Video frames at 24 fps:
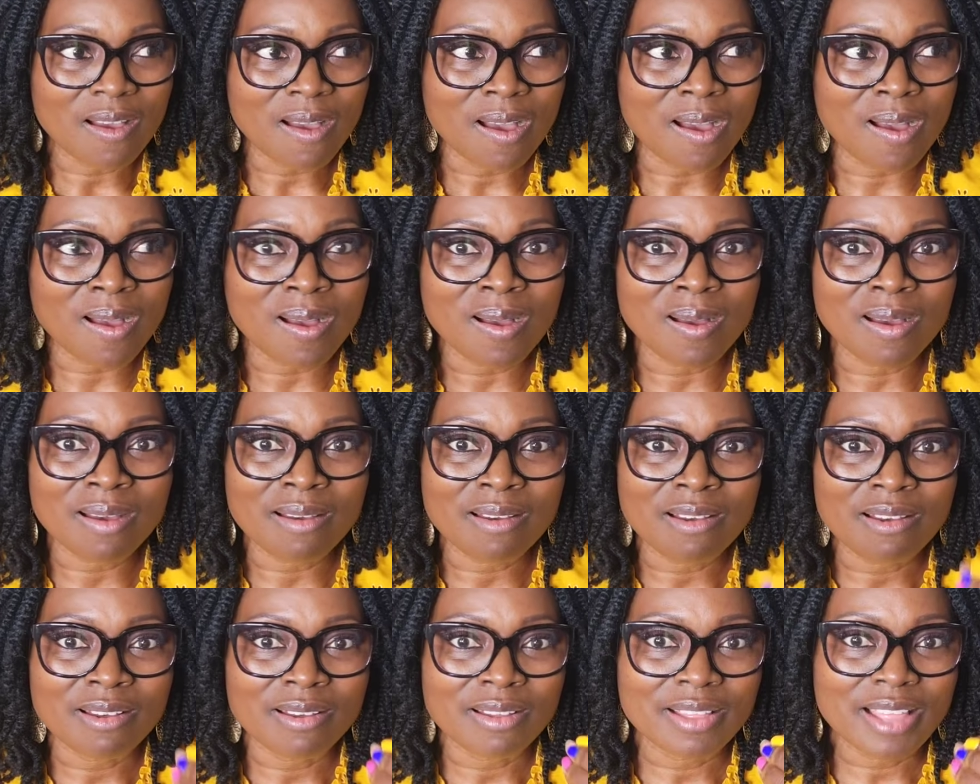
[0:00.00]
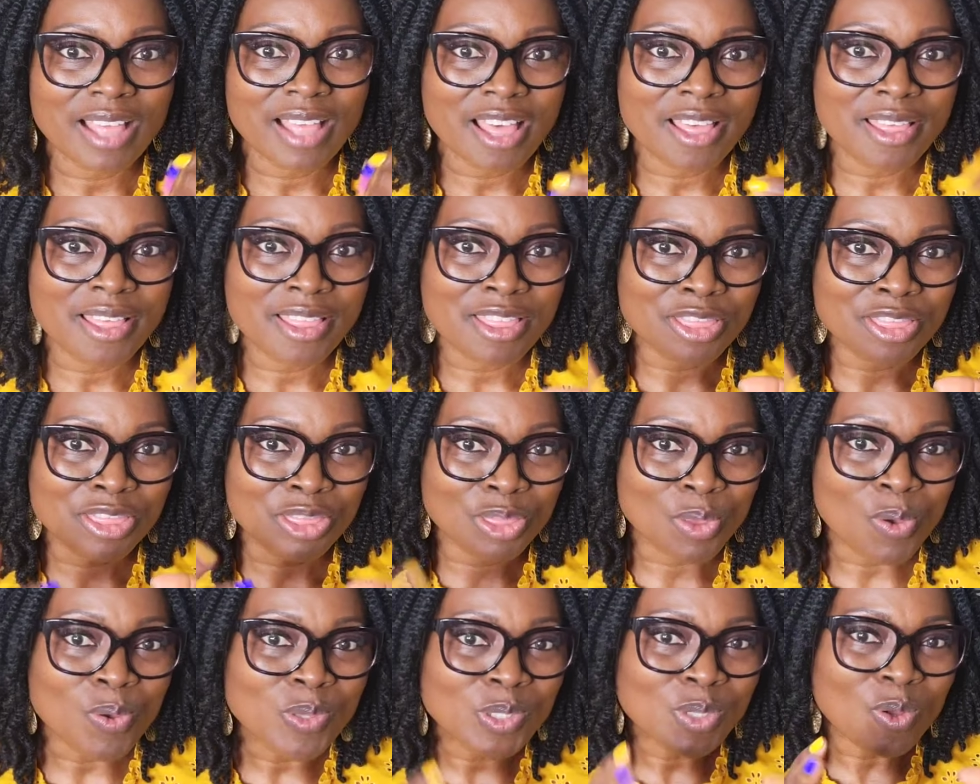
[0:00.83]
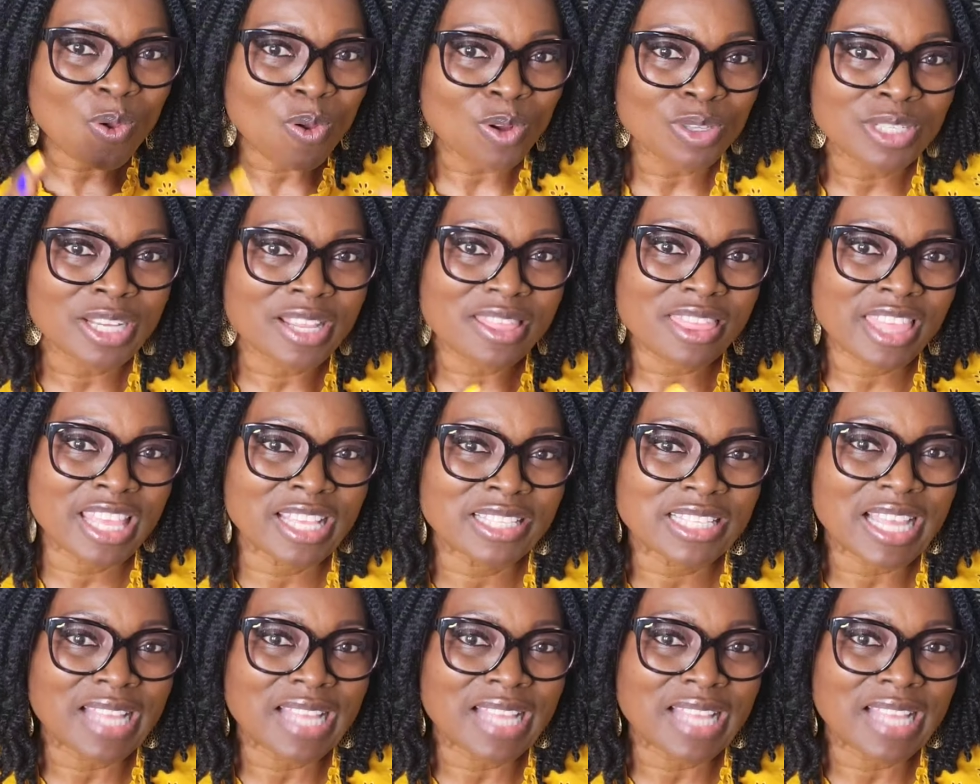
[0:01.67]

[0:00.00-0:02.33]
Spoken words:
are those other things,